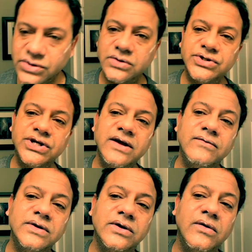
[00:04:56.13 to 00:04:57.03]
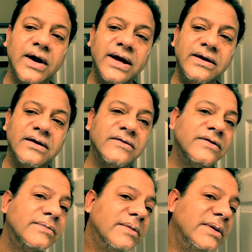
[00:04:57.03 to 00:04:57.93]
So to shave with the grain, you're gonna
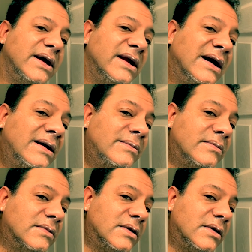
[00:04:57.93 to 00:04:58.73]
flip the blade up